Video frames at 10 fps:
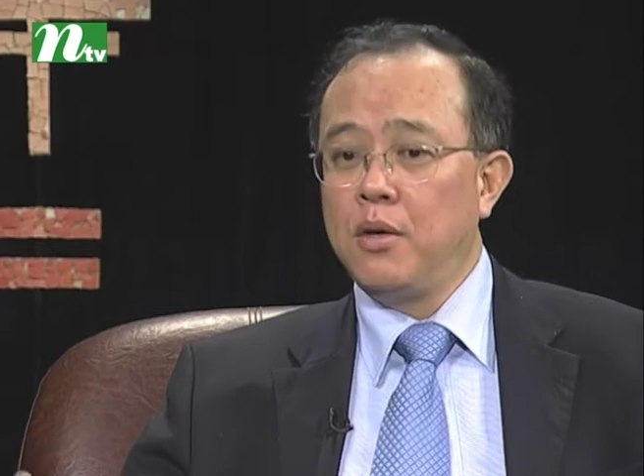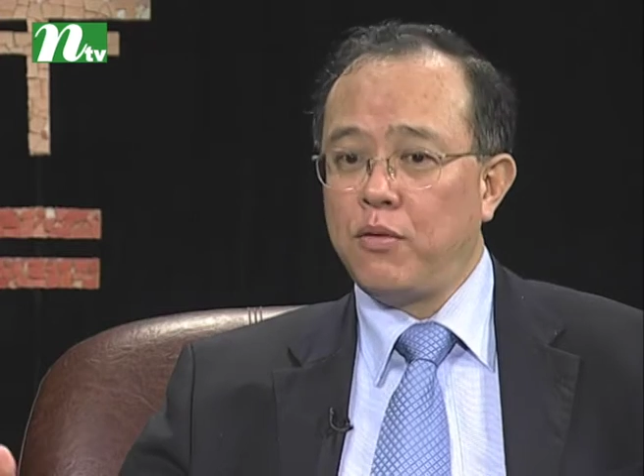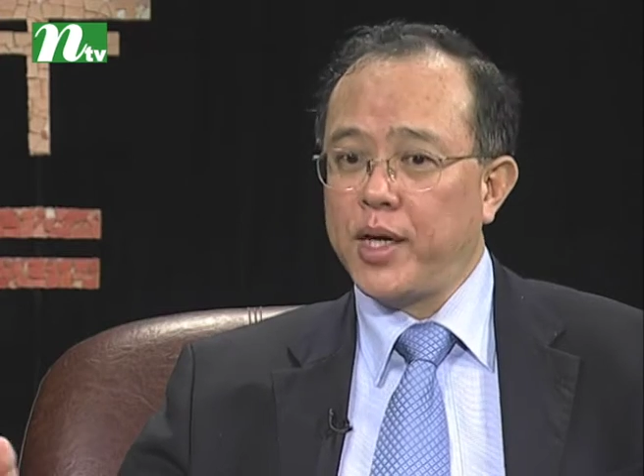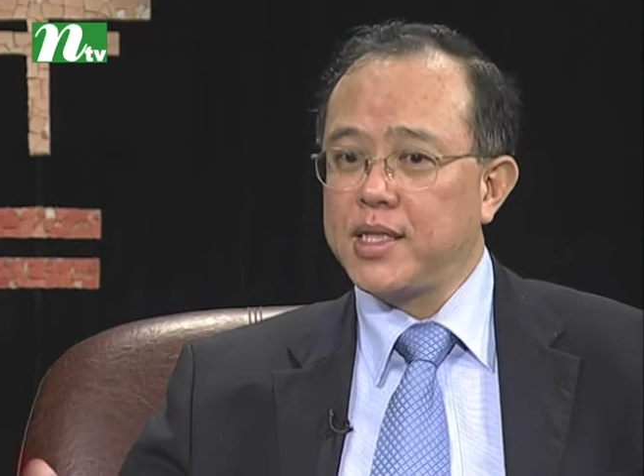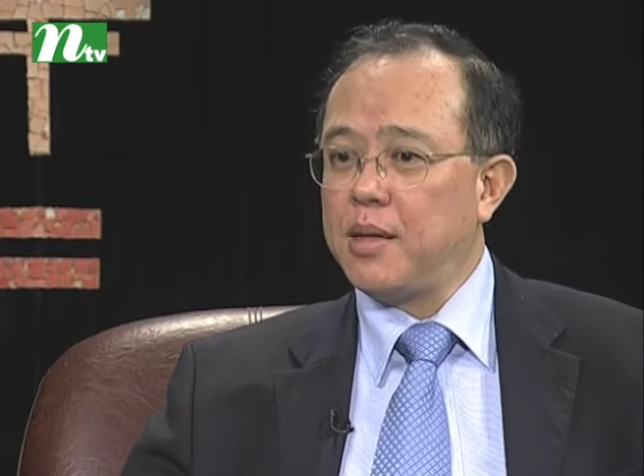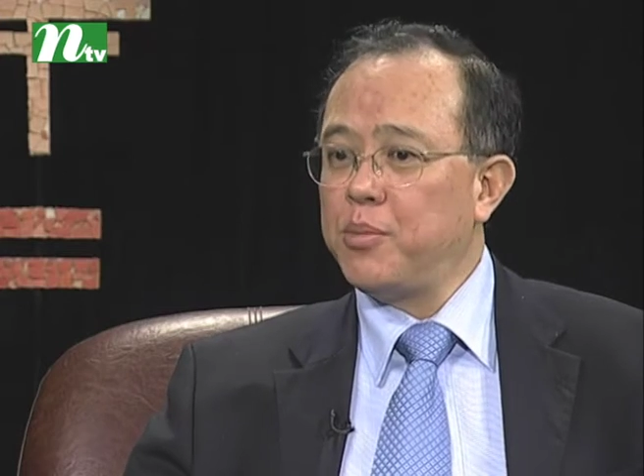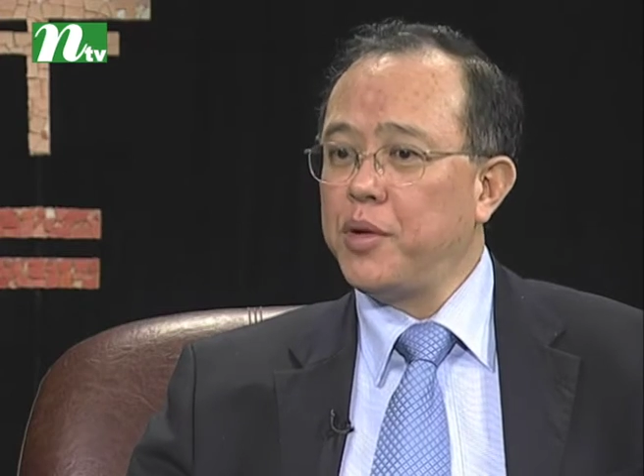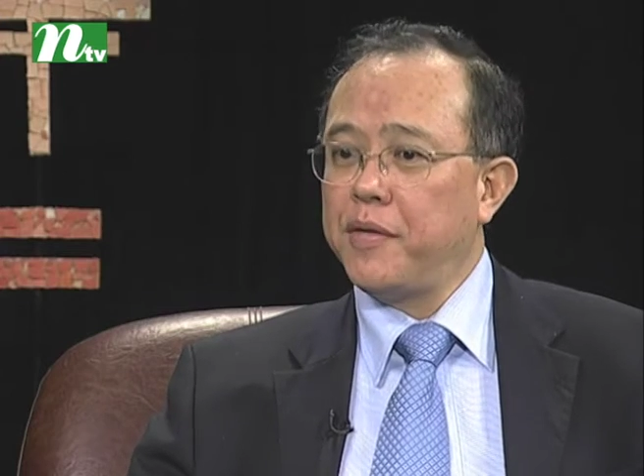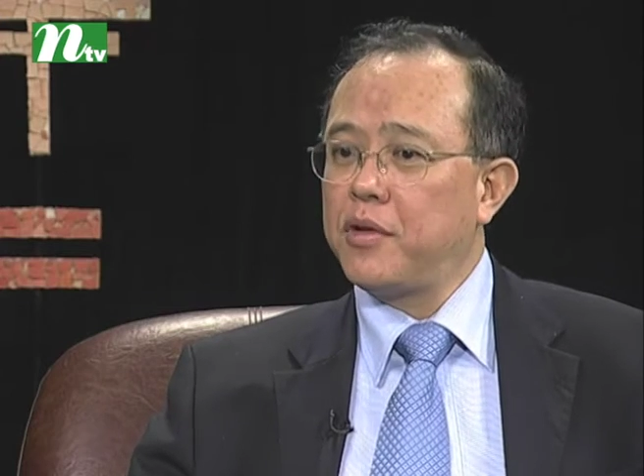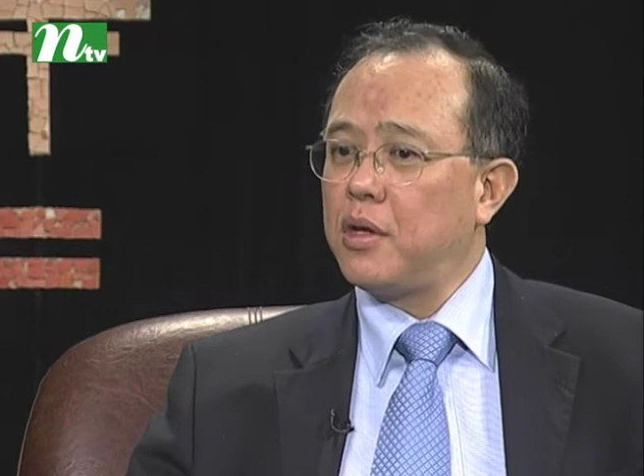For example,
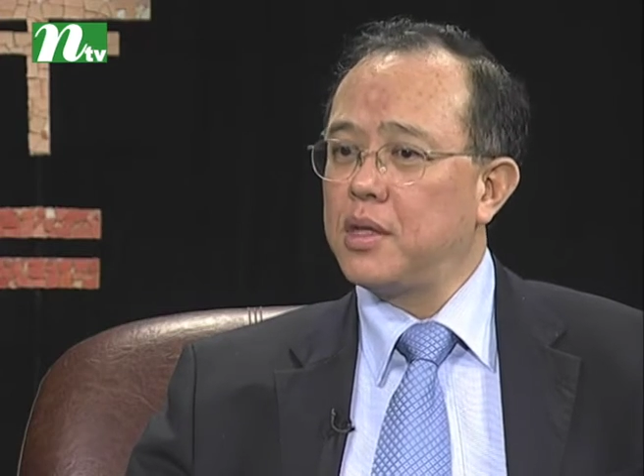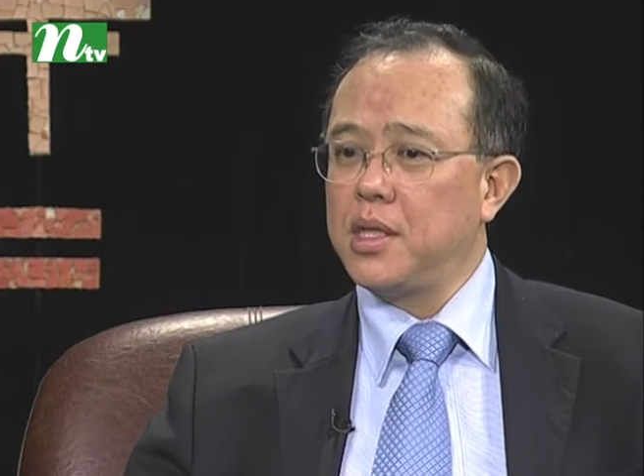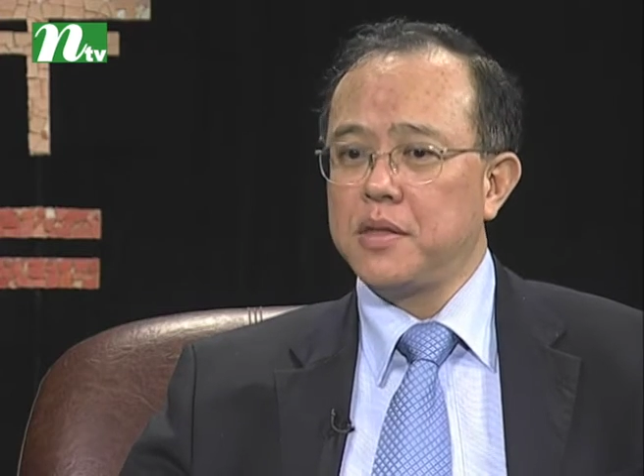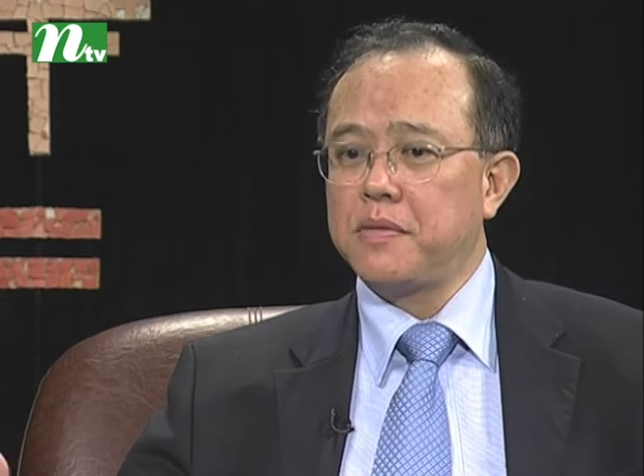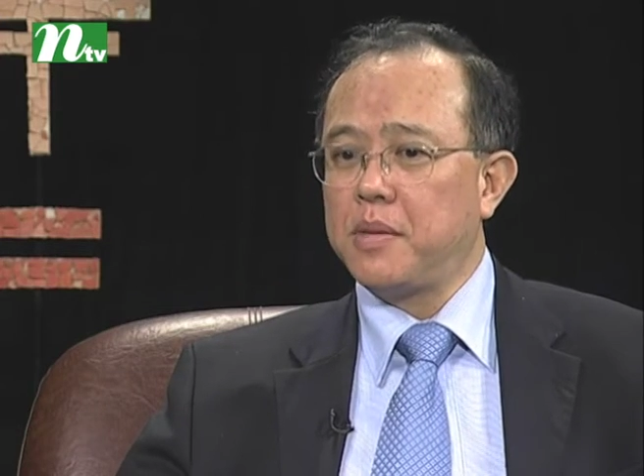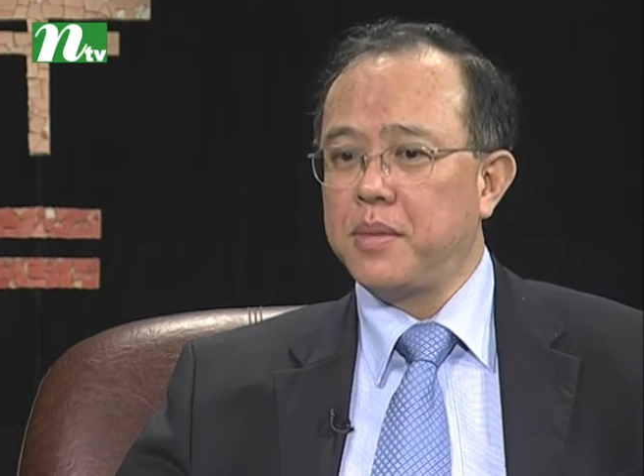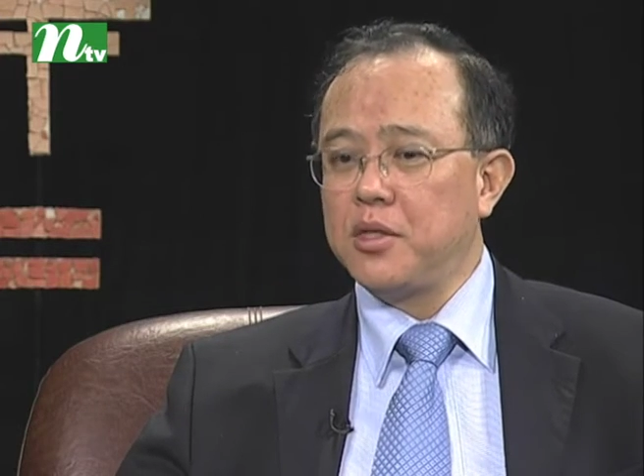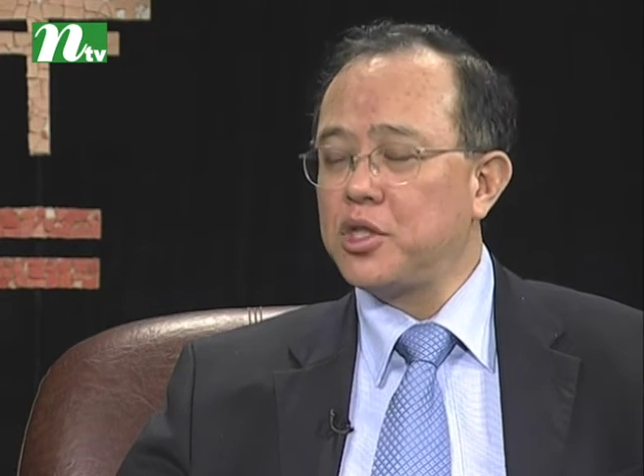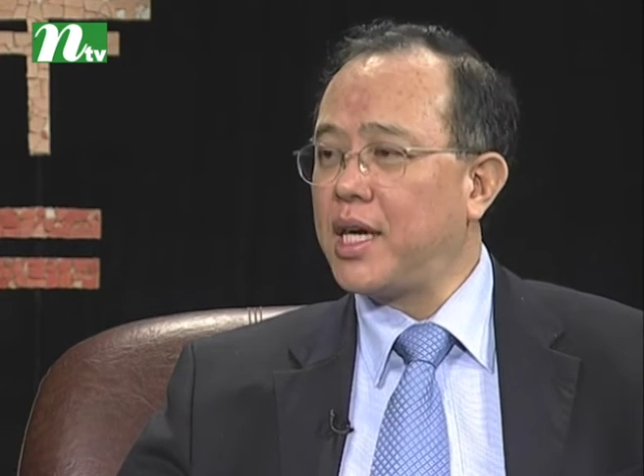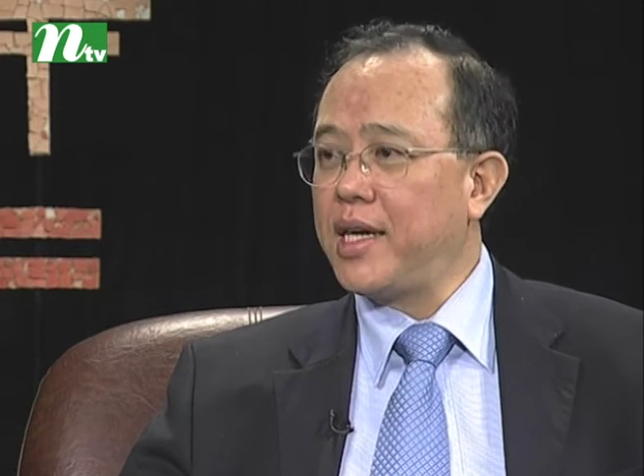we have doctors from
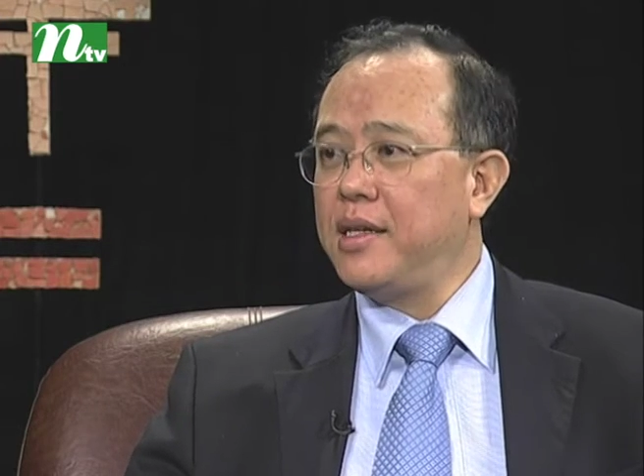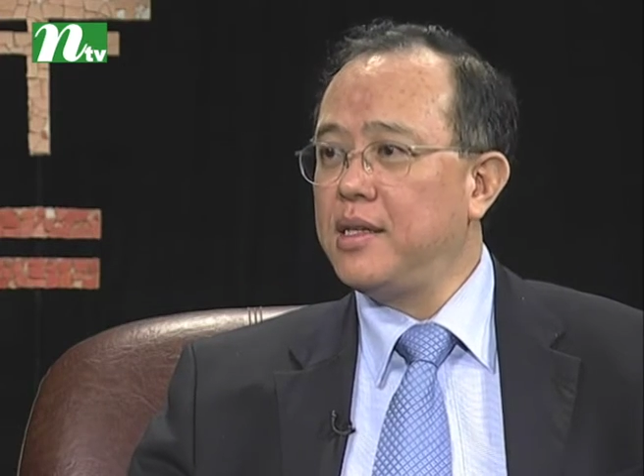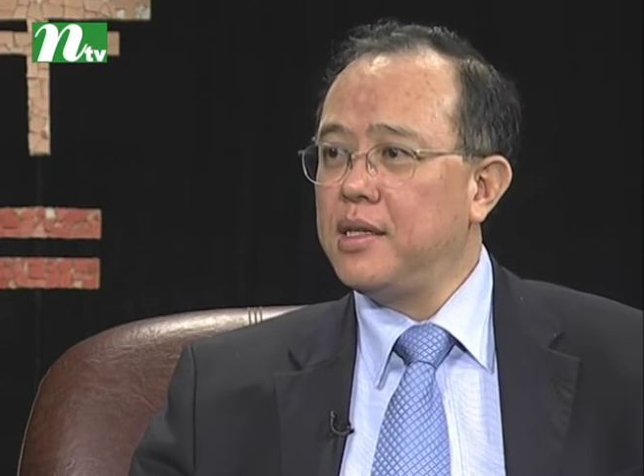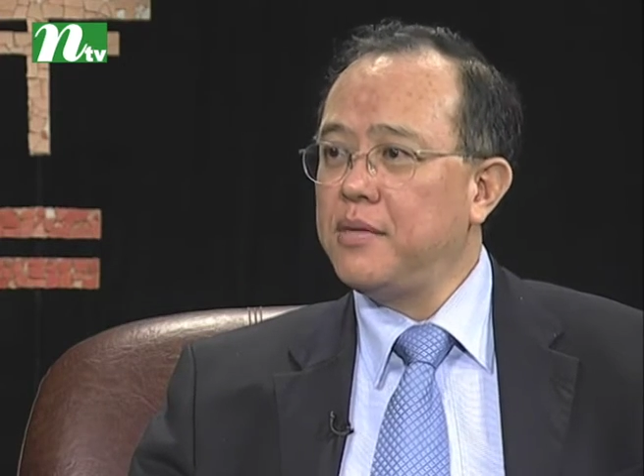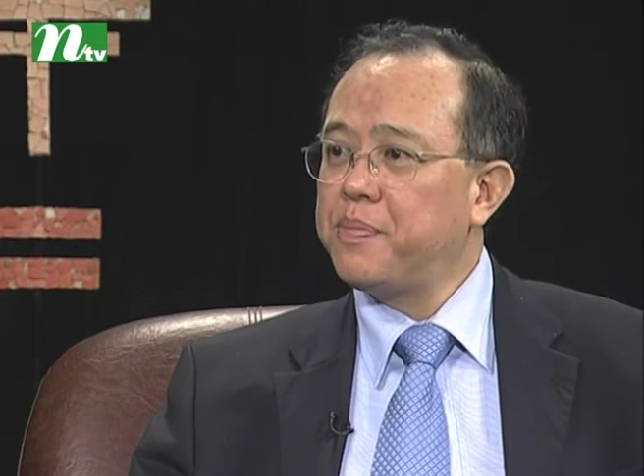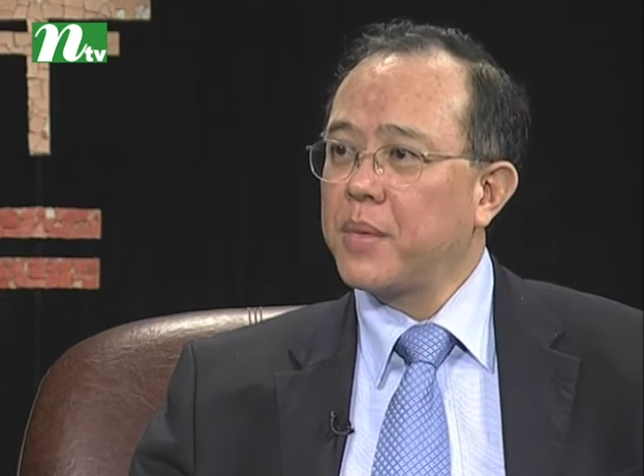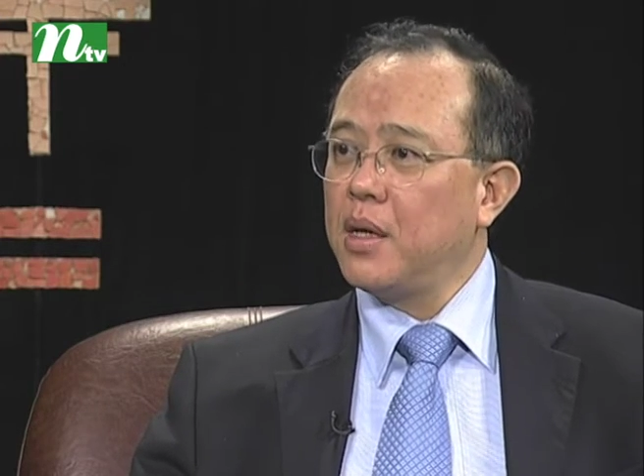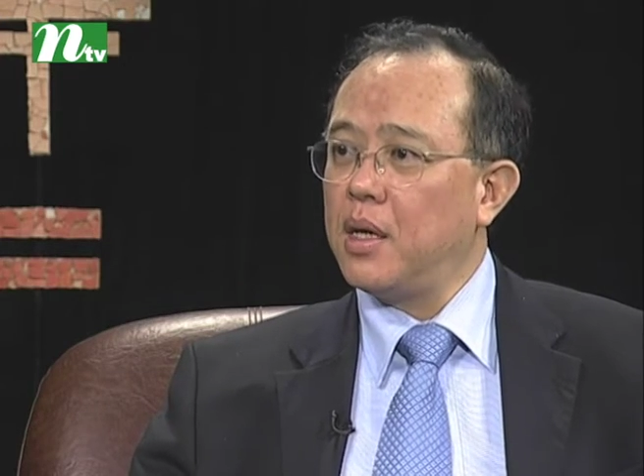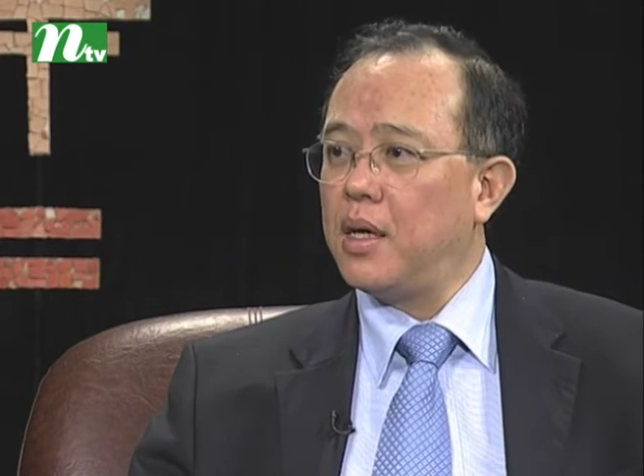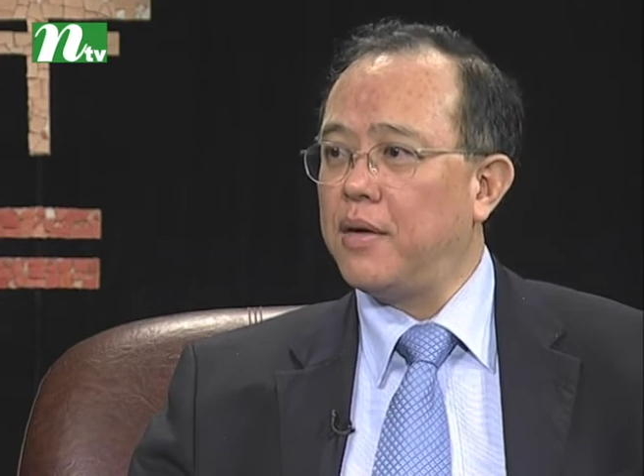China,
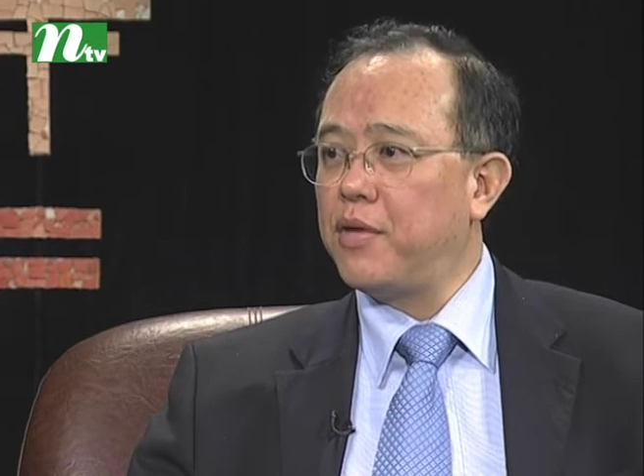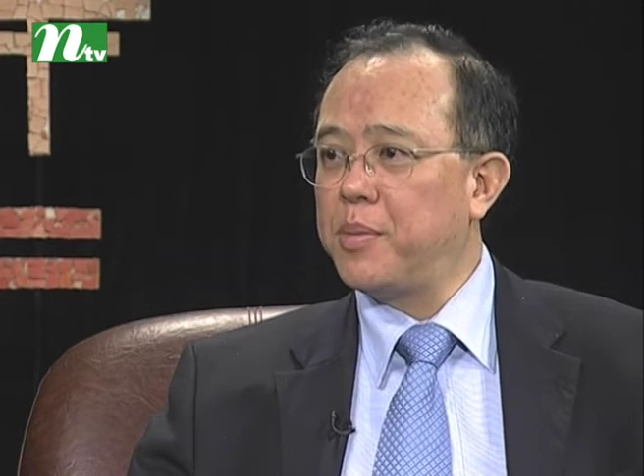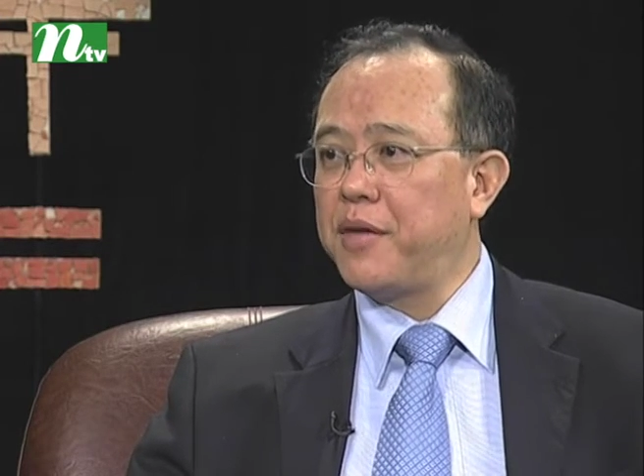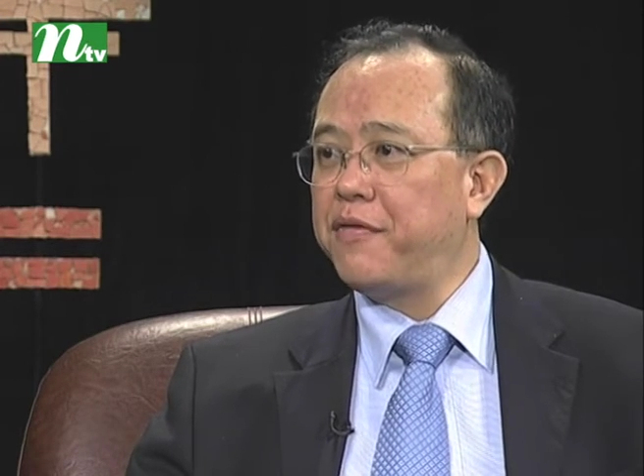from the